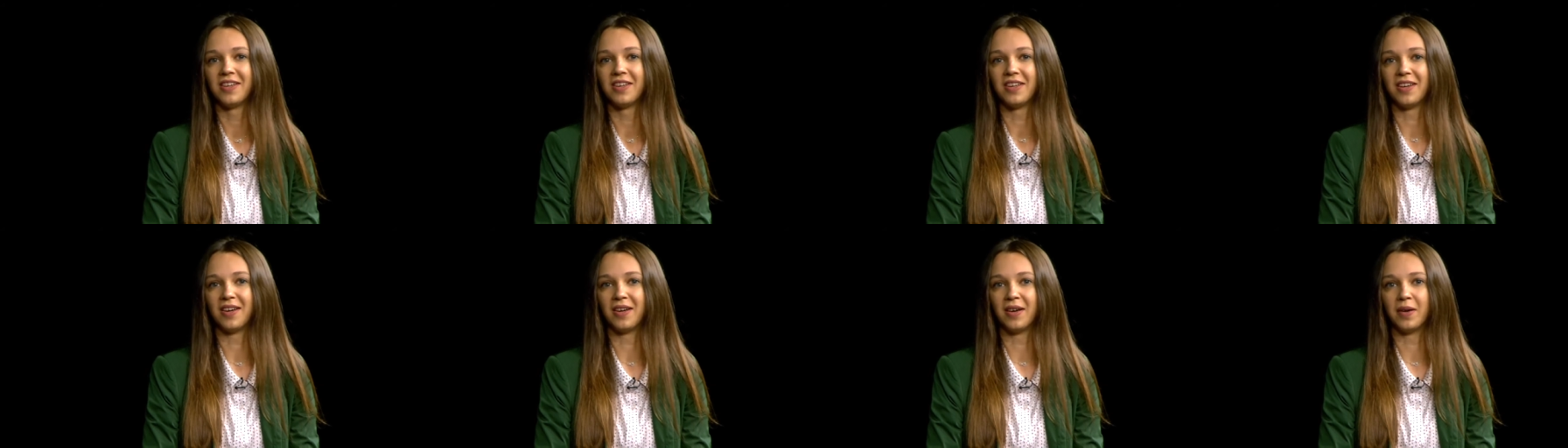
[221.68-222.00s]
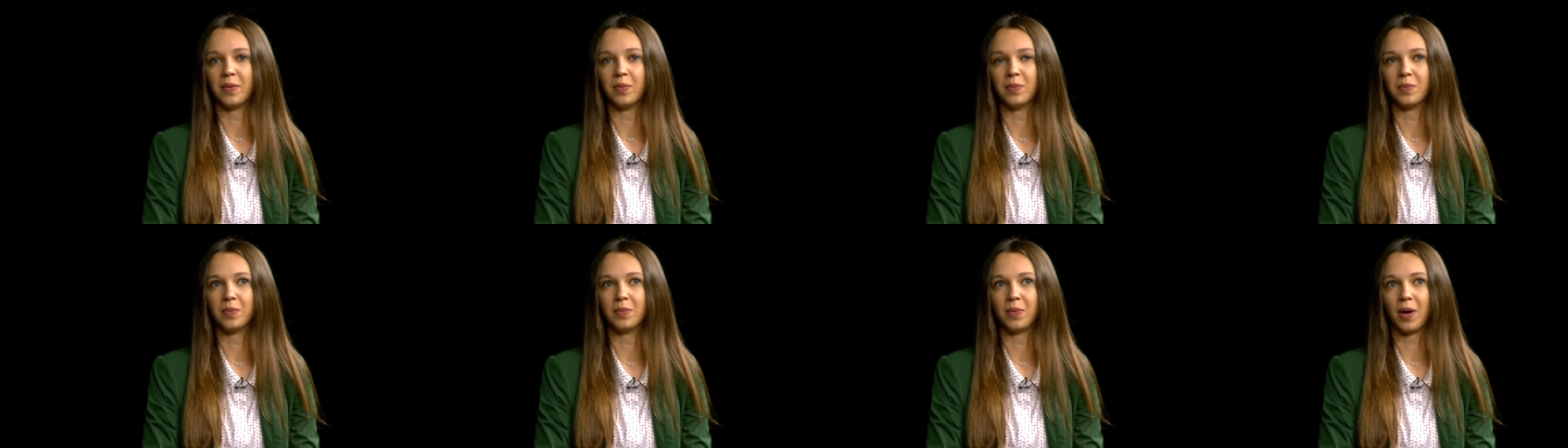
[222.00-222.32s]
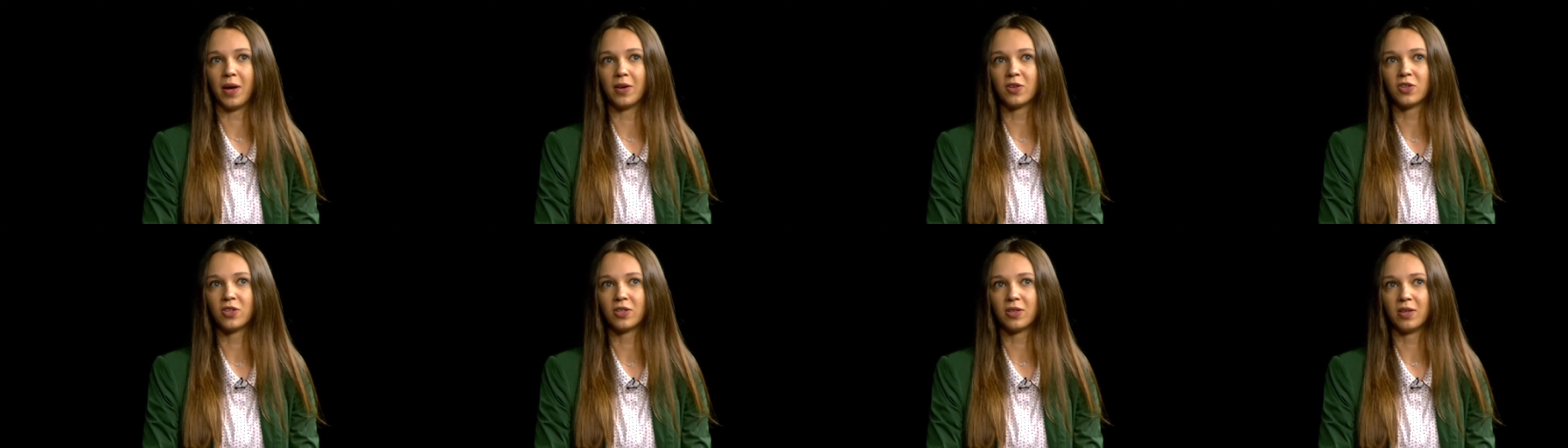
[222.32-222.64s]
um,
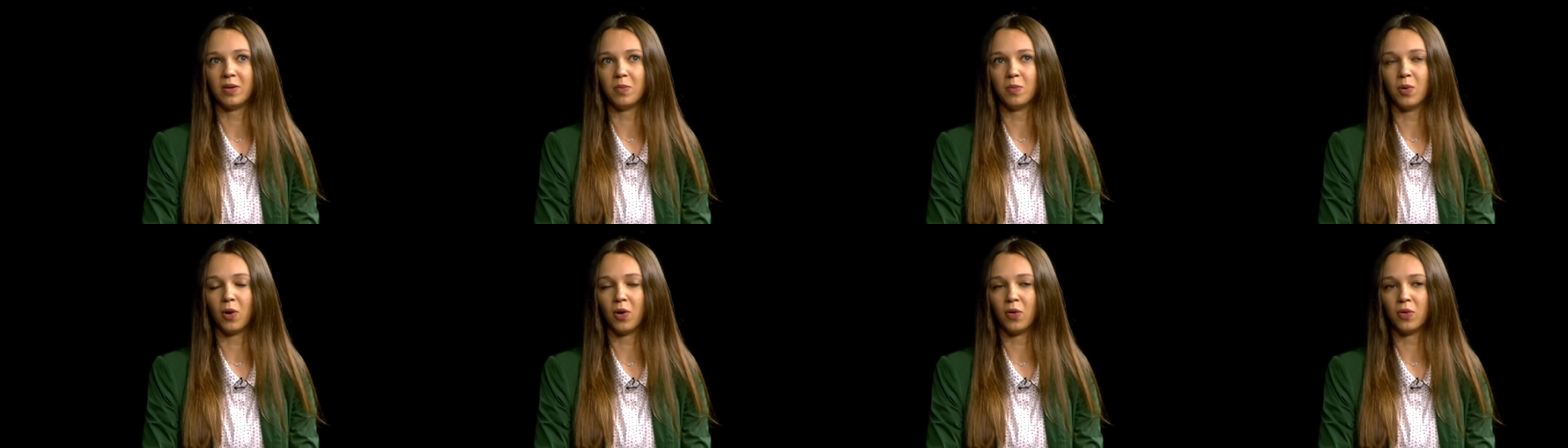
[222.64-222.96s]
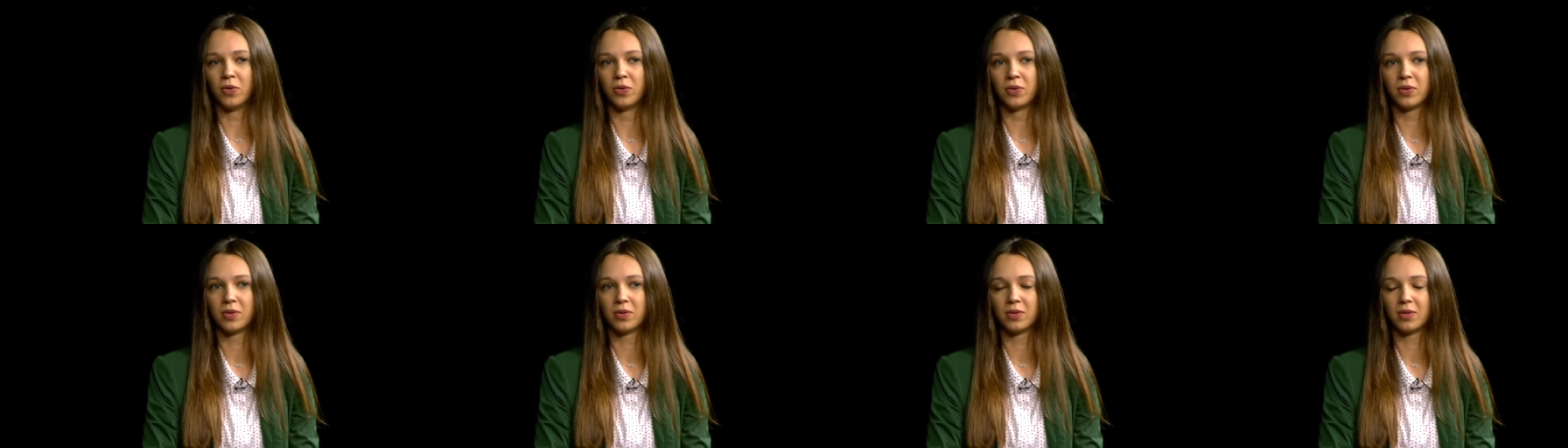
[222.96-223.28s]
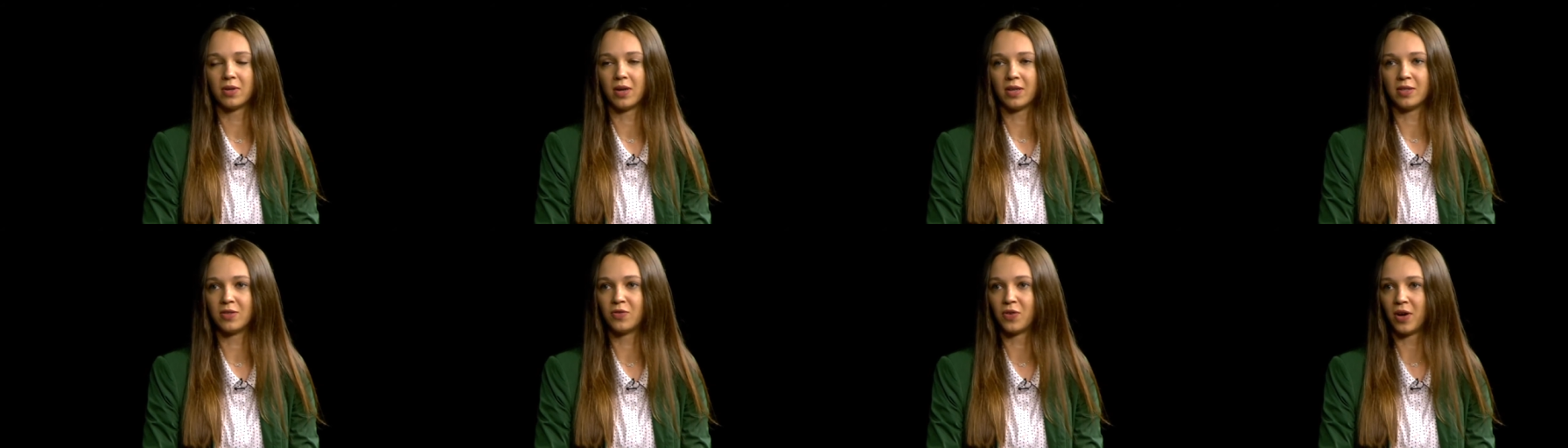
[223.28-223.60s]
actually both
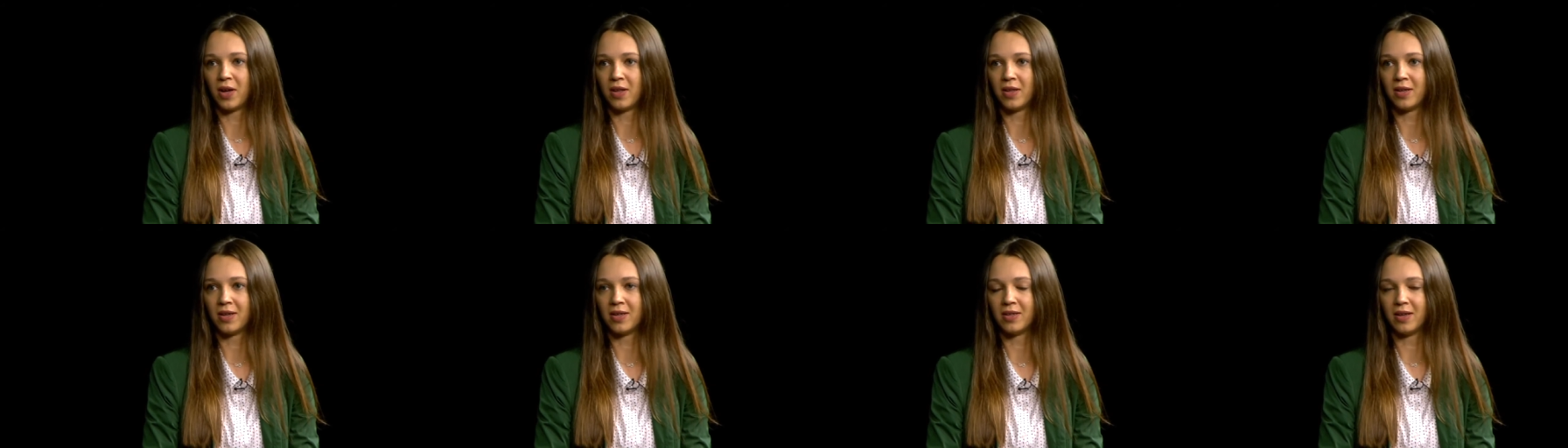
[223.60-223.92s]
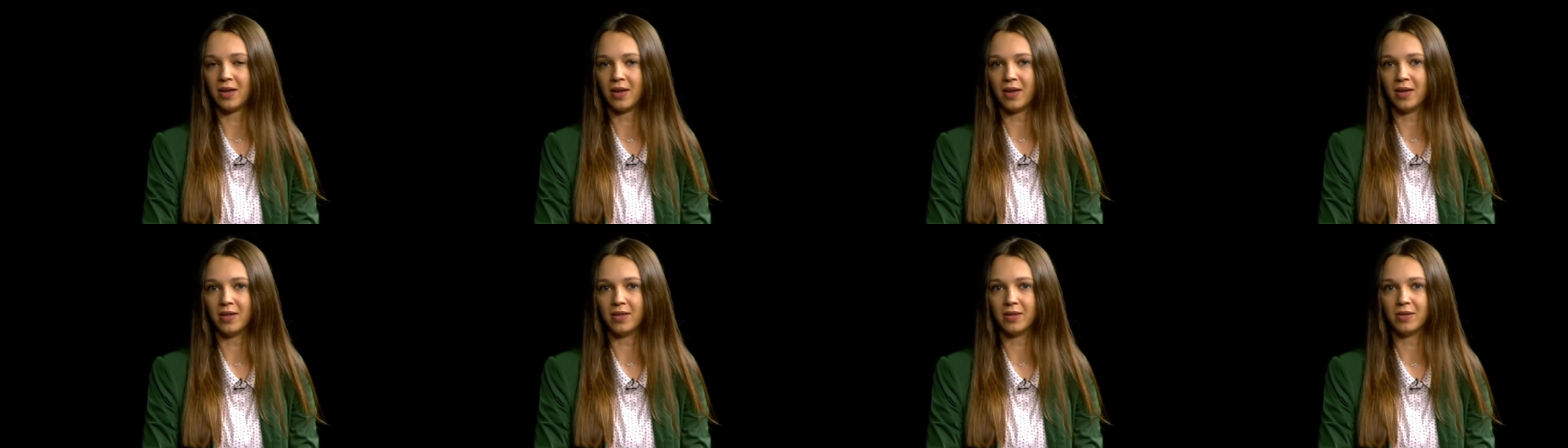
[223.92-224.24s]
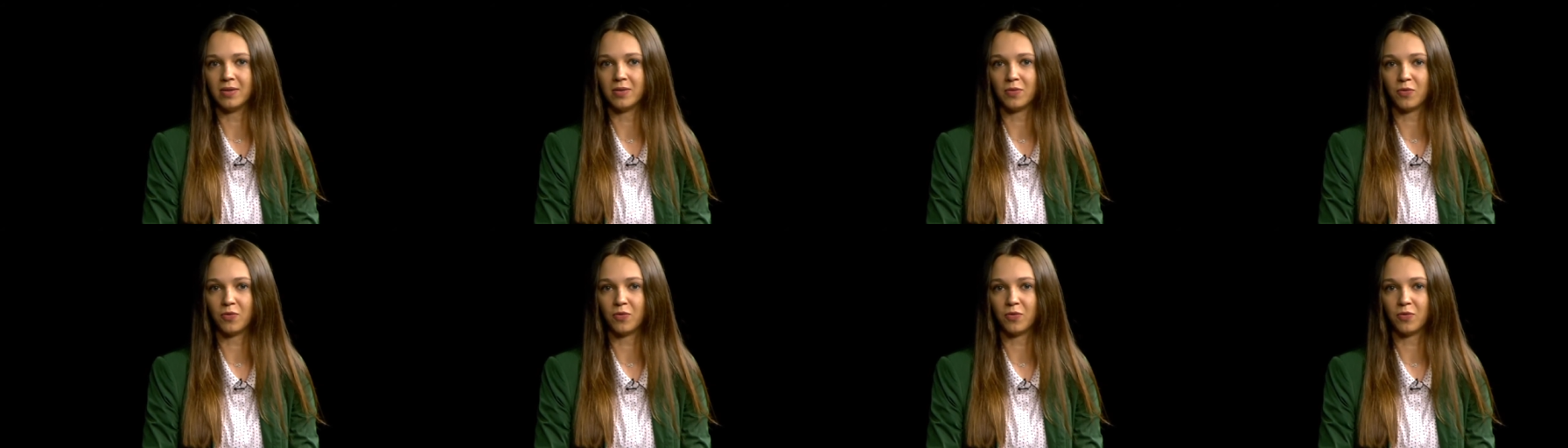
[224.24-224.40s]
Australian and